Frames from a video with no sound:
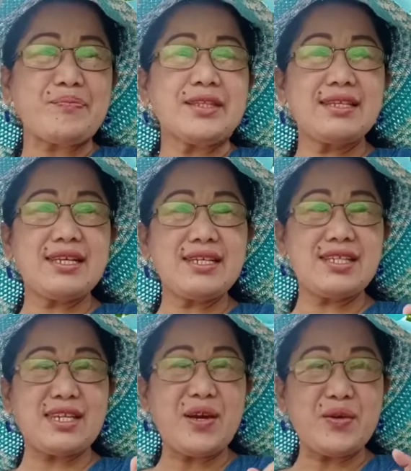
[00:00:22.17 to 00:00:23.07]

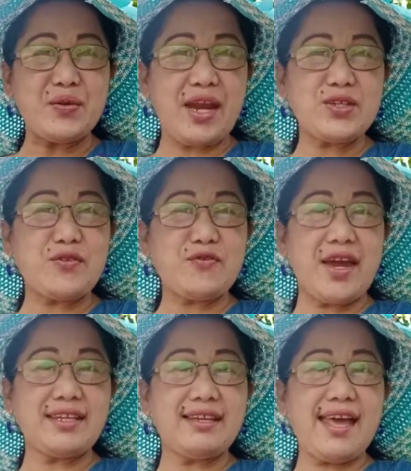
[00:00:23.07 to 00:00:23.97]
just write your
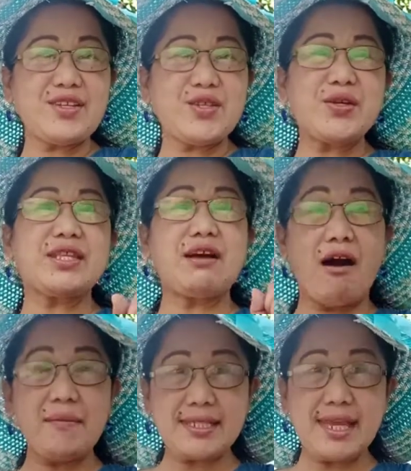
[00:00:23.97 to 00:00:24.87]
final answer in the
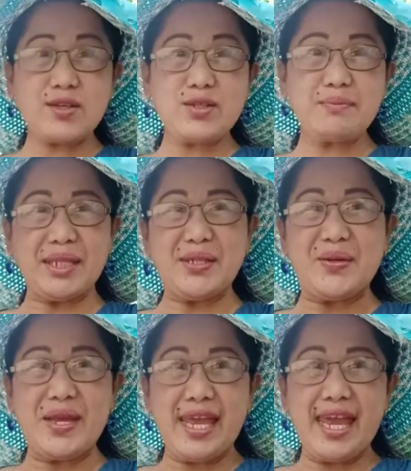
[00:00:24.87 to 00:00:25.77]
comment section
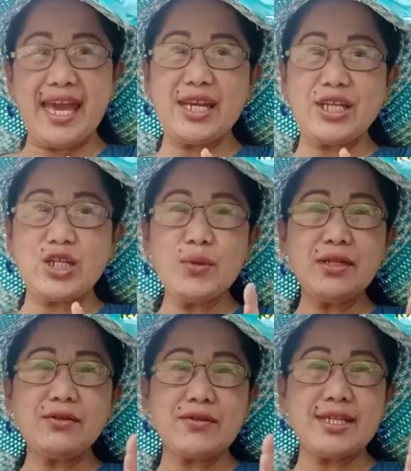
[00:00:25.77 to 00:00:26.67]
below and you
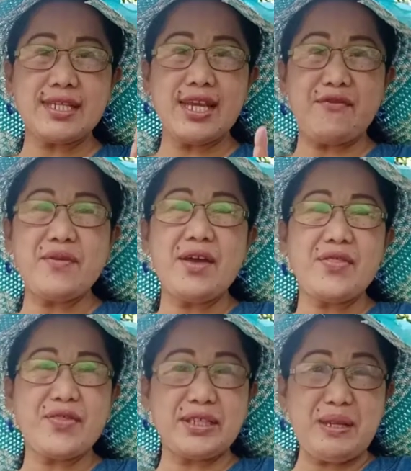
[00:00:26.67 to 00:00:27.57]
will receive
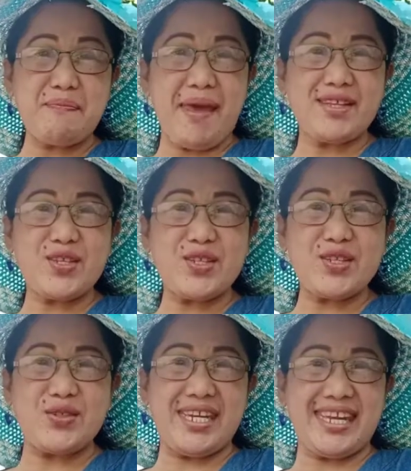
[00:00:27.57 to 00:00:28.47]
30 pesos
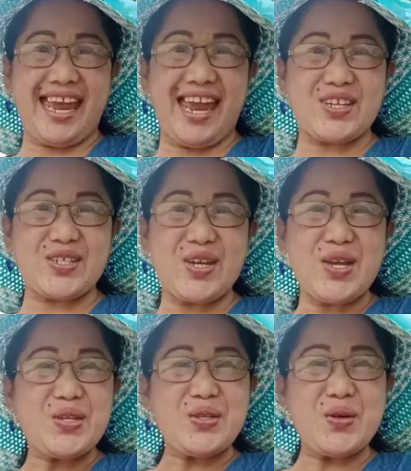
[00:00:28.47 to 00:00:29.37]
GCash.
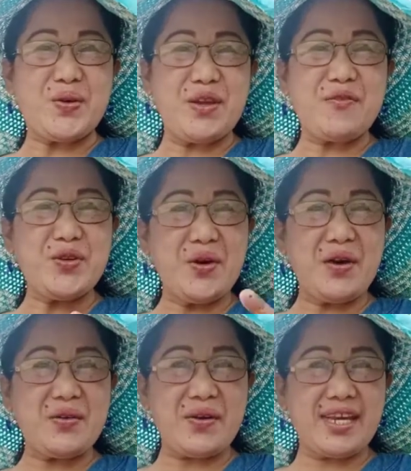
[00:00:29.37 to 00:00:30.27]
So if you
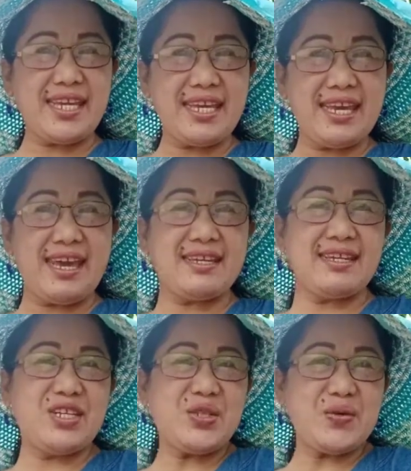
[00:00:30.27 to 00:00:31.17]
are ready and
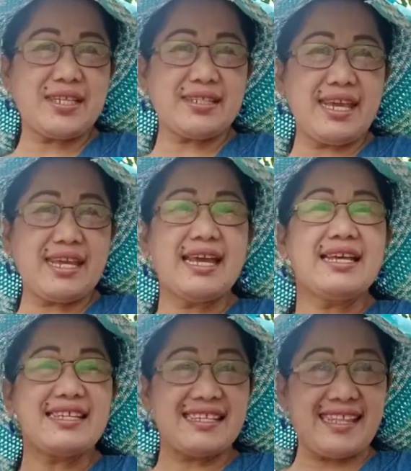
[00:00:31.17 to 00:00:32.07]
interested,
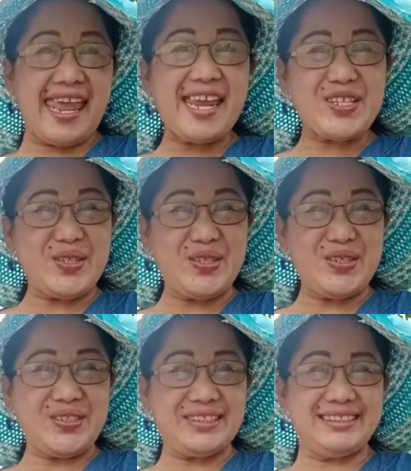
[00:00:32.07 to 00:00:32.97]
stay
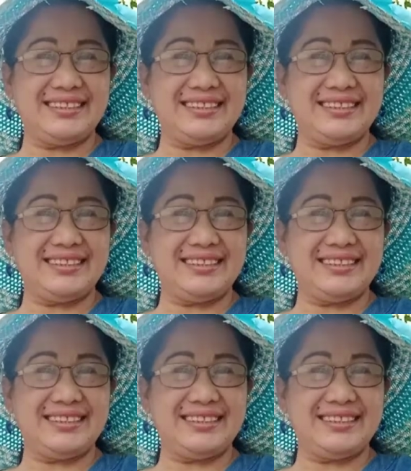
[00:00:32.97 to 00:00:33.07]
tuned.